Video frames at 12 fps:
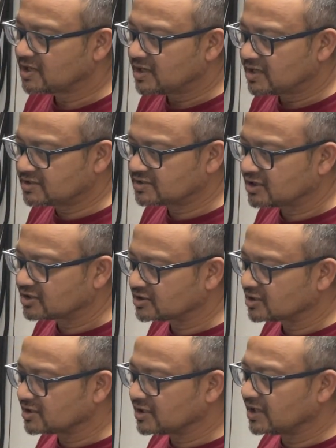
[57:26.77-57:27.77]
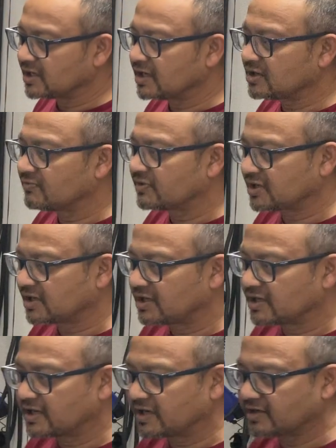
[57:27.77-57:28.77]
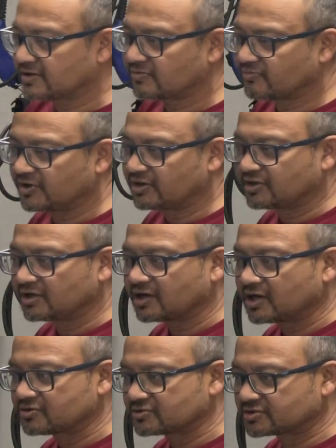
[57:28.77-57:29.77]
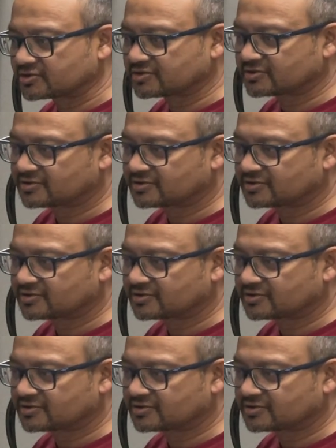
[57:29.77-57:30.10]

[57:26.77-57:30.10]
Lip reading: Is it horizontally aligned or vertically aligned? What do you think, Arush?